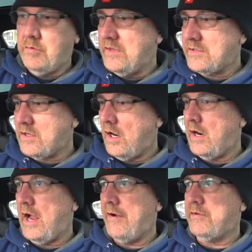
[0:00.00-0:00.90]
With this car,
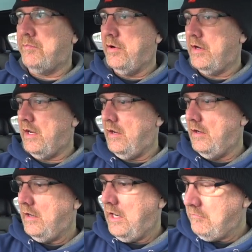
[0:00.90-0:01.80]
I have to put it
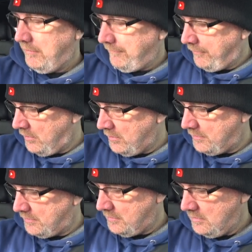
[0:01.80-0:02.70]
in
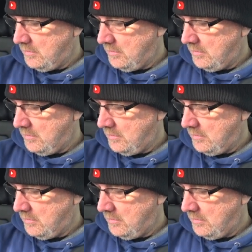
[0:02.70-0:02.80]
reverse